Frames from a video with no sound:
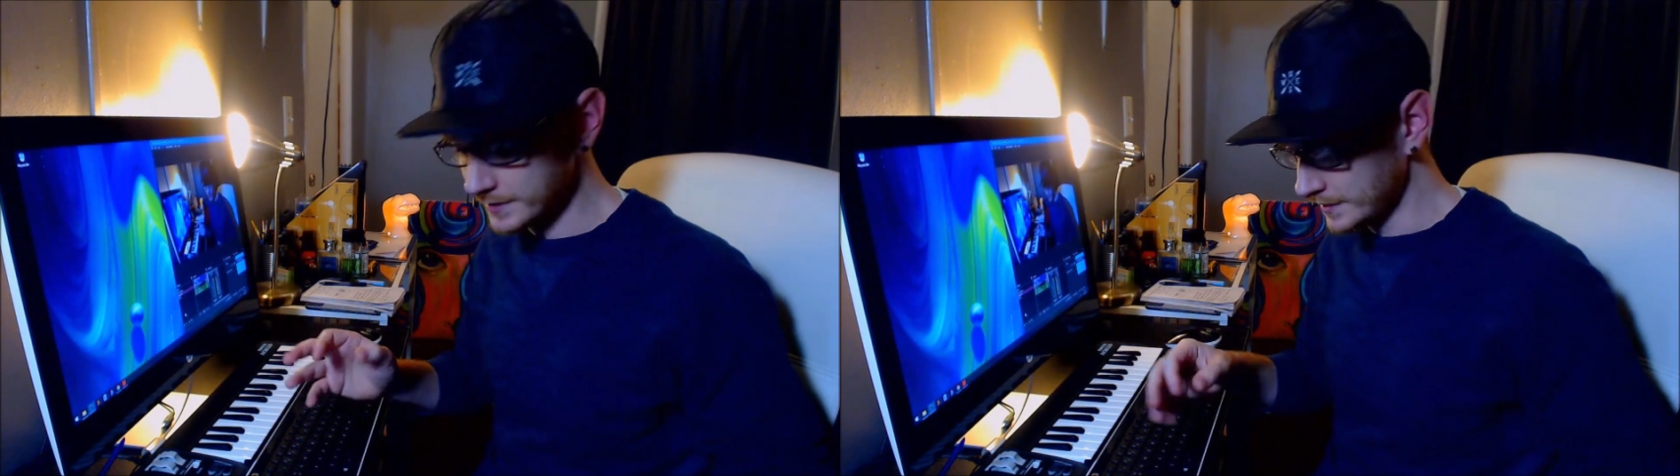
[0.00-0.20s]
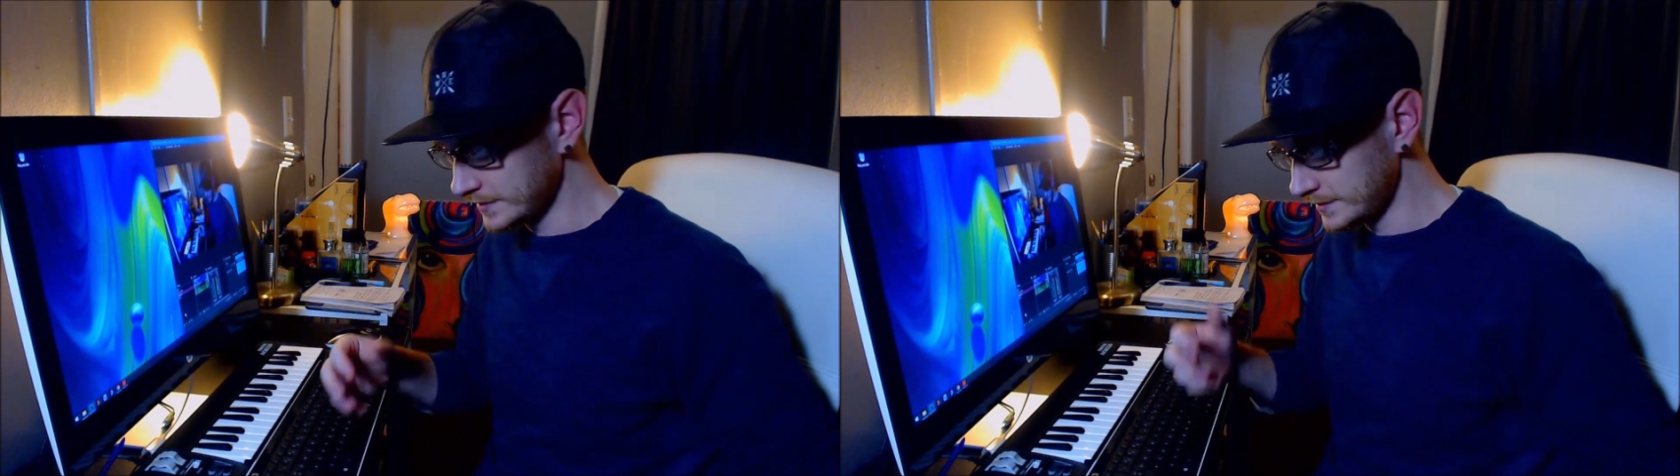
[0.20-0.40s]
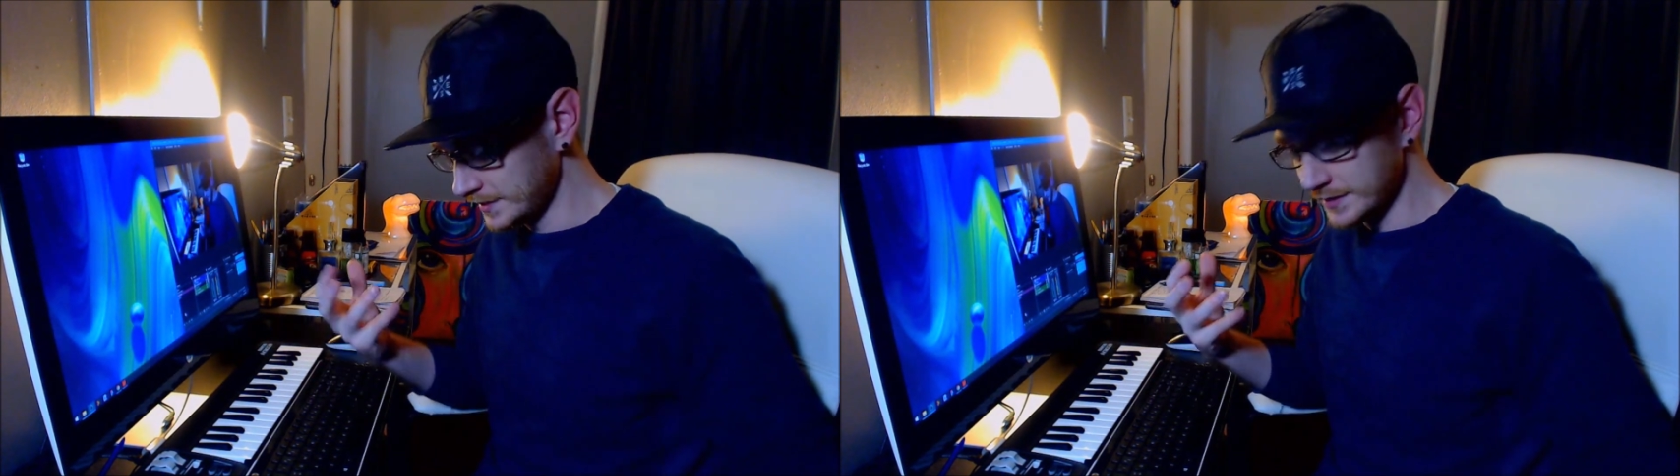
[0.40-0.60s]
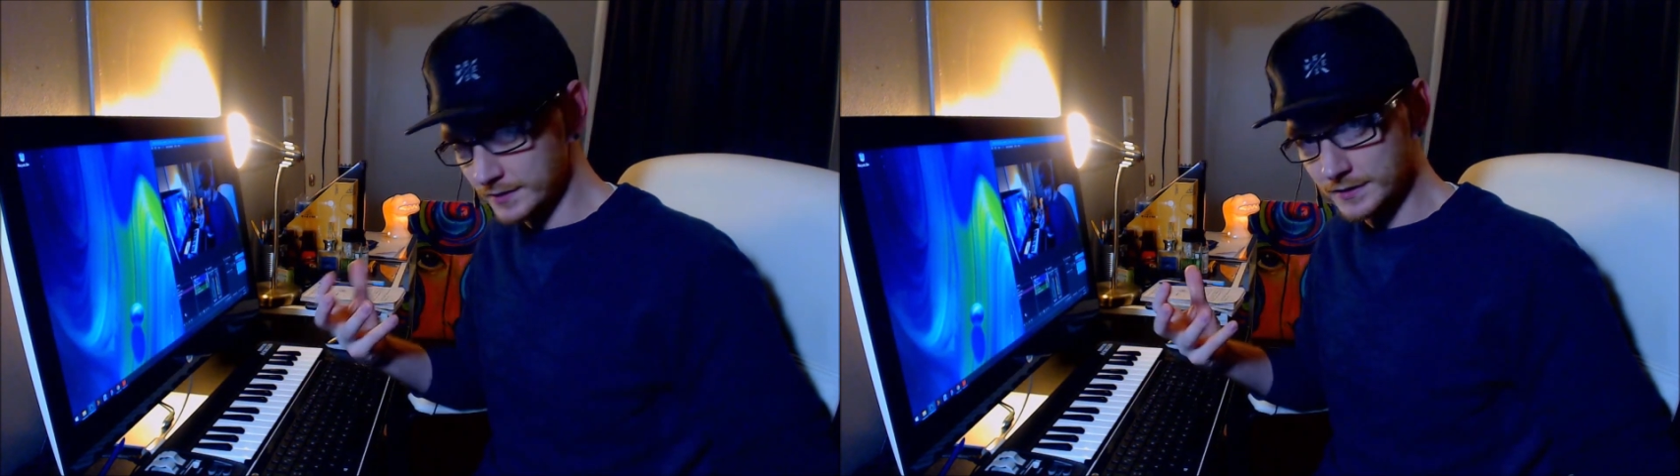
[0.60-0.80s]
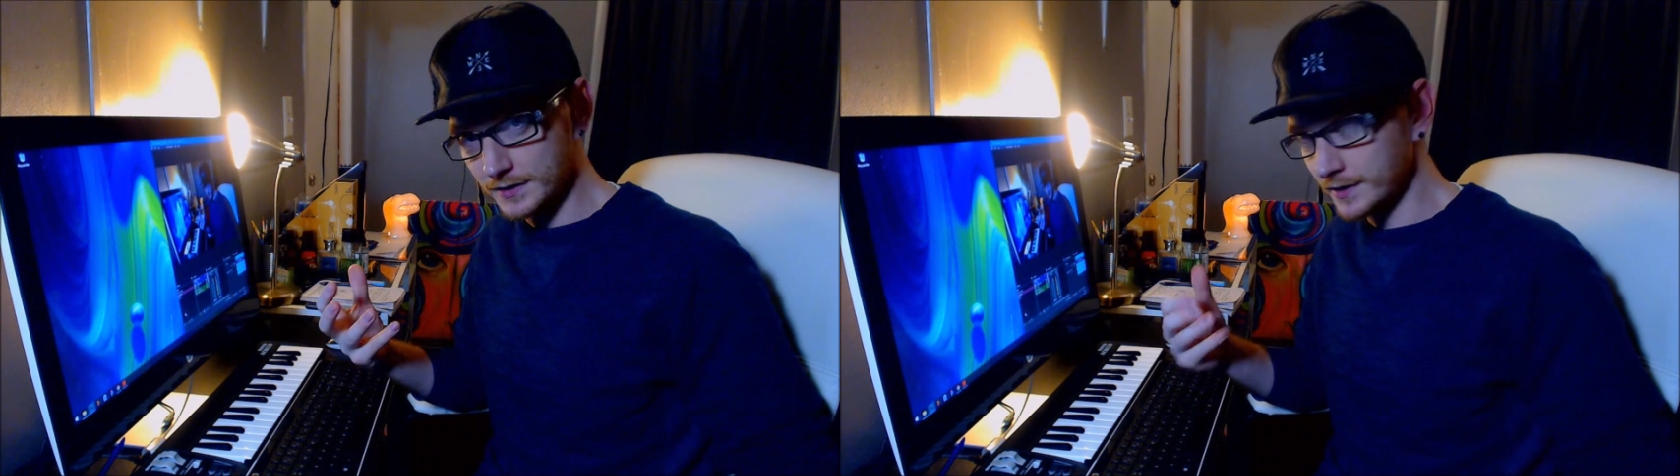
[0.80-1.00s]
to get
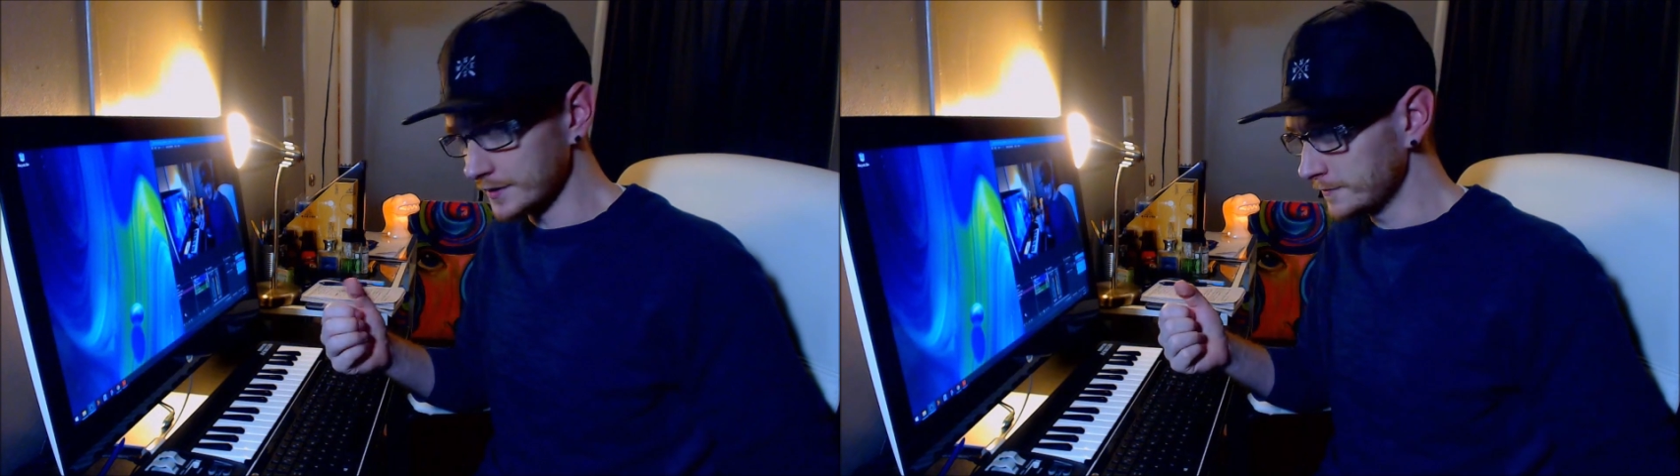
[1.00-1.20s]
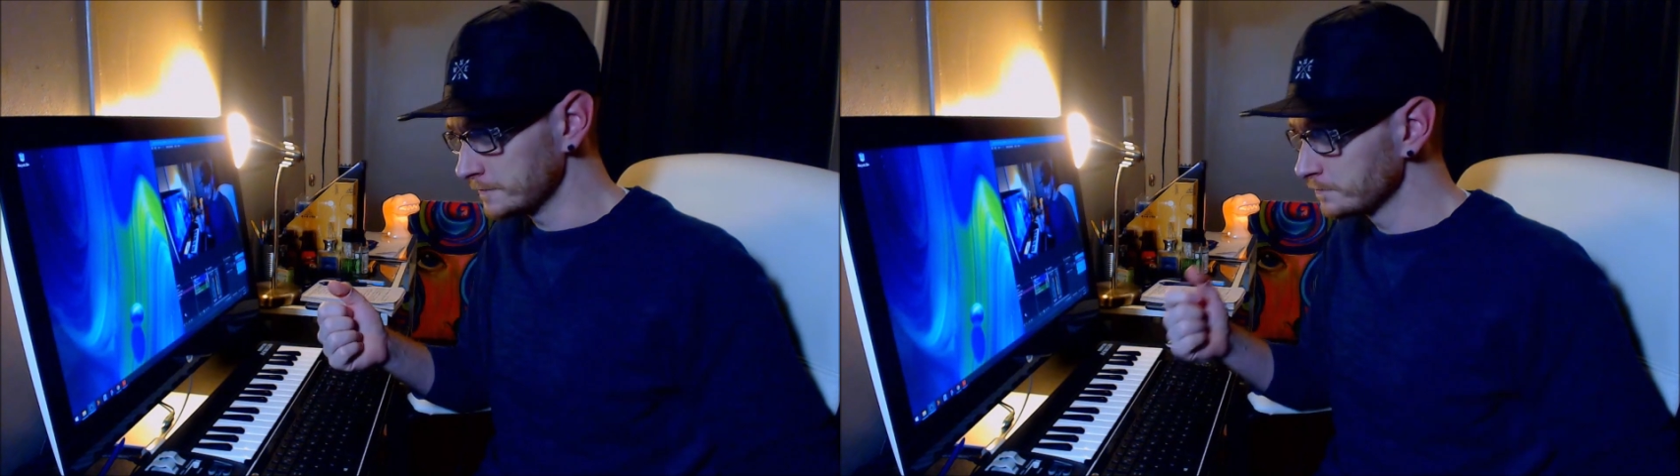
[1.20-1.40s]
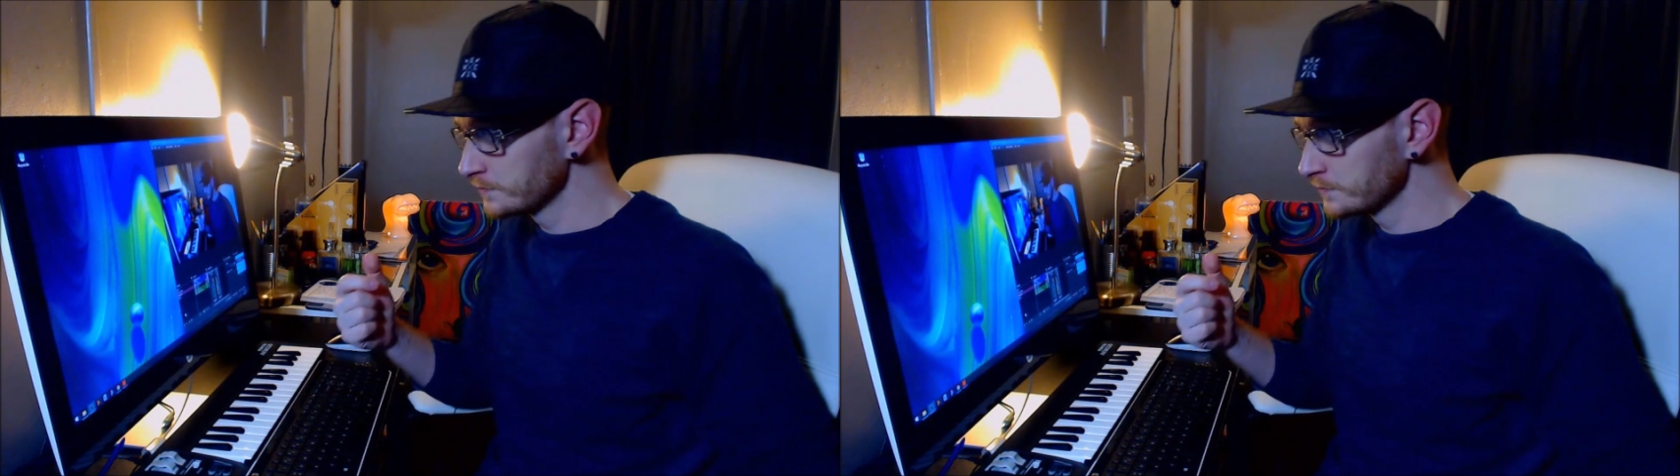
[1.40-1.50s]
clean audio.